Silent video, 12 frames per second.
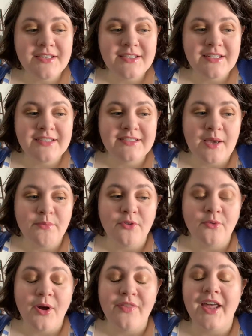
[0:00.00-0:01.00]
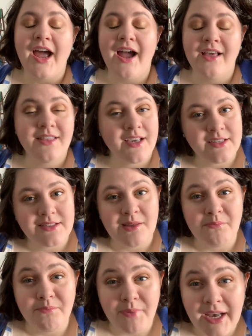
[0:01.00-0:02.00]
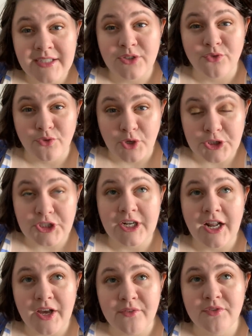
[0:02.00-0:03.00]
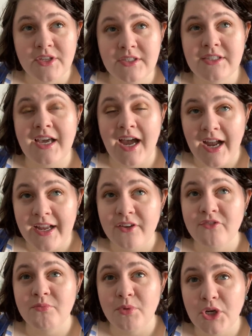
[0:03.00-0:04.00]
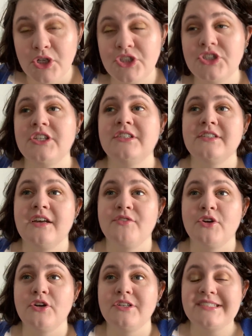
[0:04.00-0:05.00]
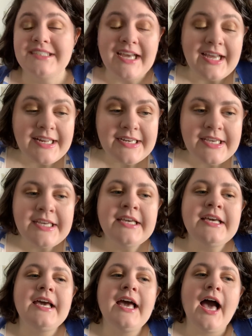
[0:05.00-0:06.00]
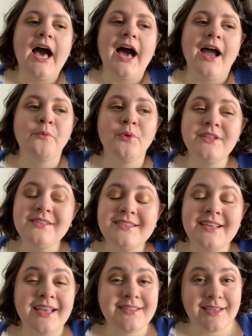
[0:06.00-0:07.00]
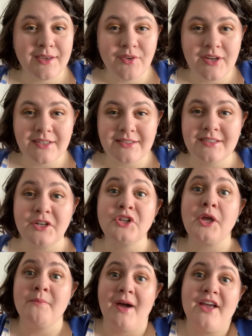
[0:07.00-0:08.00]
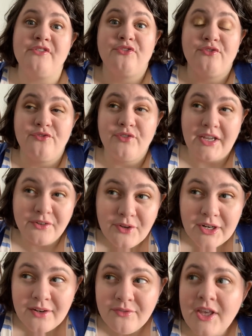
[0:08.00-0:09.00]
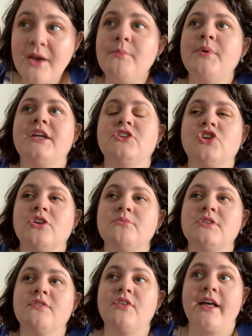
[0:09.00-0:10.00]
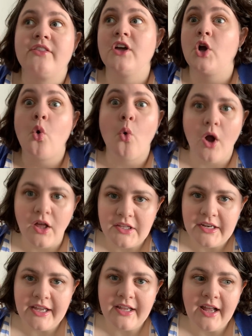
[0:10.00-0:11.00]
is an example of one that I think is the best version of this kind of book she's ever done. I wouldn't say it's even necessarily my favorite of them, but in terms of like the quality,